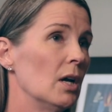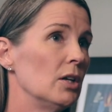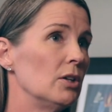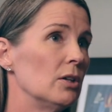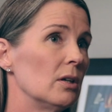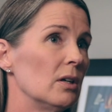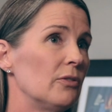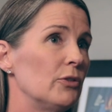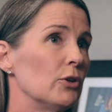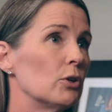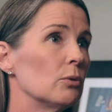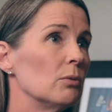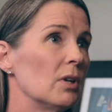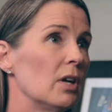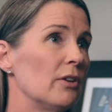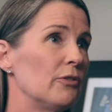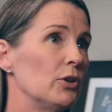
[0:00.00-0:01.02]
If
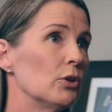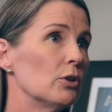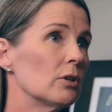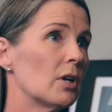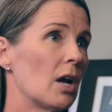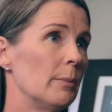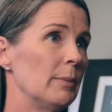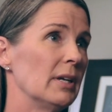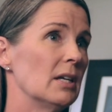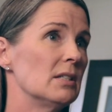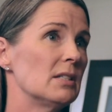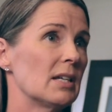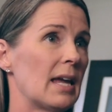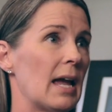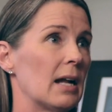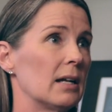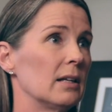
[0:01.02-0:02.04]
you're coming into
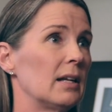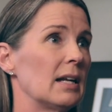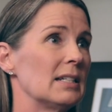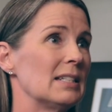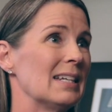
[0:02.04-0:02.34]
Canada